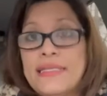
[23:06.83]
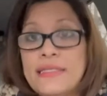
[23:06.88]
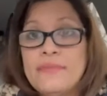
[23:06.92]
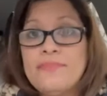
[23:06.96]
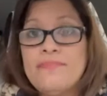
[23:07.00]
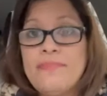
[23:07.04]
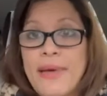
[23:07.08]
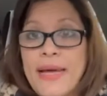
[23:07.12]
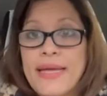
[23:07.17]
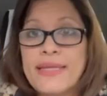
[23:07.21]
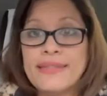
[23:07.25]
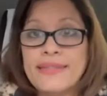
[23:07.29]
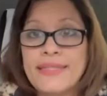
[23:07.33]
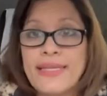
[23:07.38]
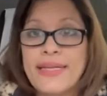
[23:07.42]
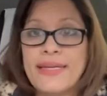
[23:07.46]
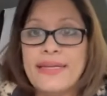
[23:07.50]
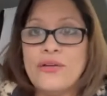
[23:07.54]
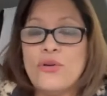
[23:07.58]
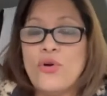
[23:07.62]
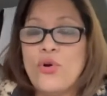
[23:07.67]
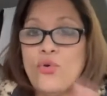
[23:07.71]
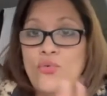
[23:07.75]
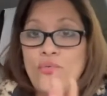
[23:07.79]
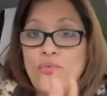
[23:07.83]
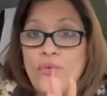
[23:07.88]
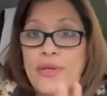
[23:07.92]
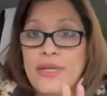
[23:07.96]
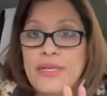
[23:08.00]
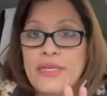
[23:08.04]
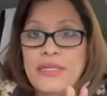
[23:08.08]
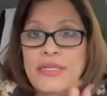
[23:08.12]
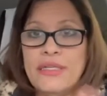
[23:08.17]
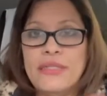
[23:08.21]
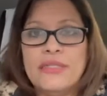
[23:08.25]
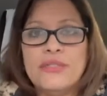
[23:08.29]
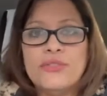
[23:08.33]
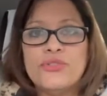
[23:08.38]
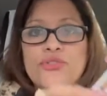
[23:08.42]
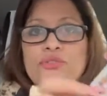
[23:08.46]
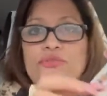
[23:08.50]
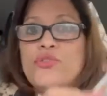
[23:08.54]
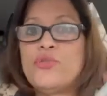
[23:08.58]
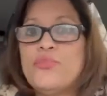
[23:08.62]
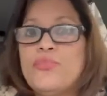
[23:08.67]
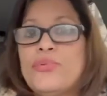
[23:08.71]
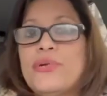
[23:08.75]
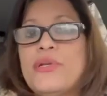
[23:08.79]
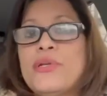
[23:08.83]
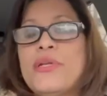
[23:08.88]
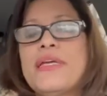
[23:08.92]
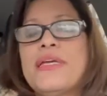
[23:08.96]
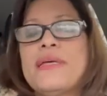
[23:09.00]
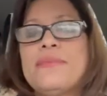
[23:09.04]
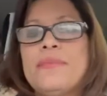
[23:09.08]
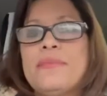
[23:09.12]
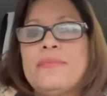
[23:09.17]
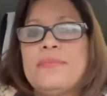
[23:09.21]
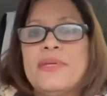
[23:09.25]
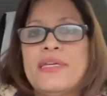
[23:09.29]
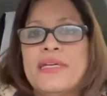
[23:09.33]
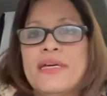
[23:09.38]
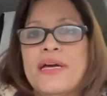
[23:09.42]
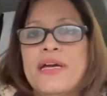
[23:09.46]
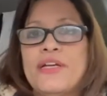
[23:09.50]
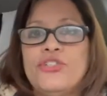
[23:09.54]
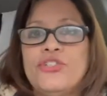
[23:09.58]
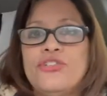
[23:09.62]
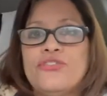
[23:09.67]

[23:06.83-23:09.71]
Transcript: magnetic already so if you put it behind your